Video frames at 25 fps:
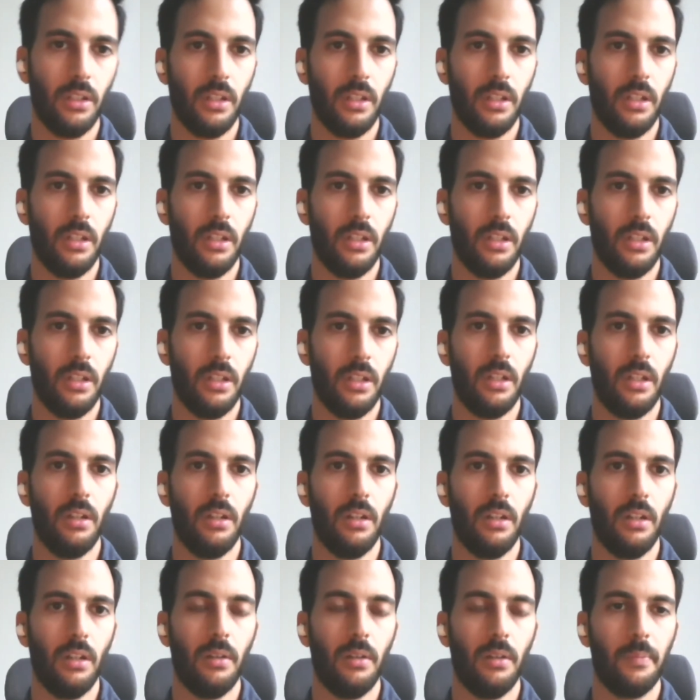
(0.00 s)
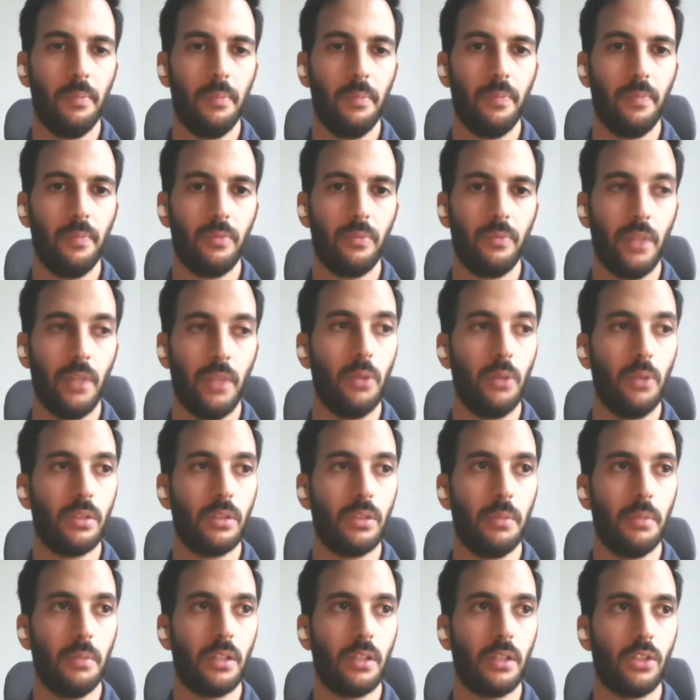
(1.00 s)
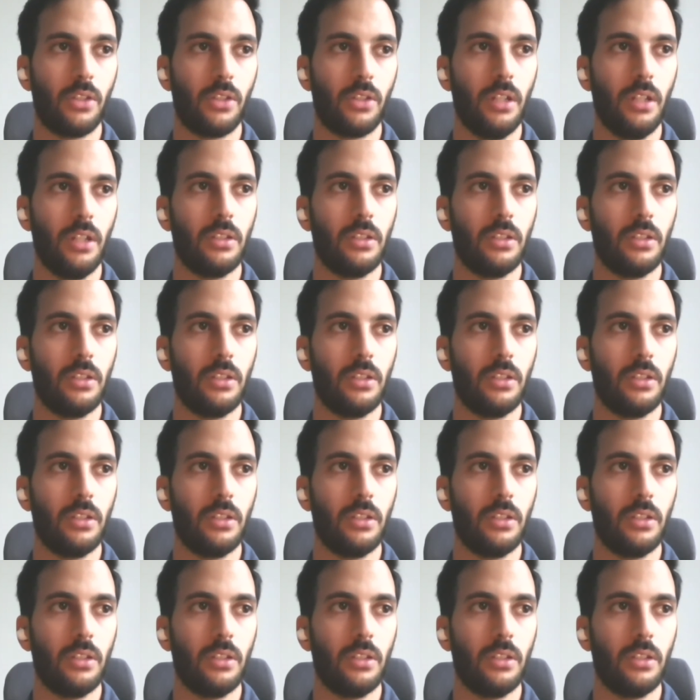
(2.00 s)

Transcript: That was the biggest challenge,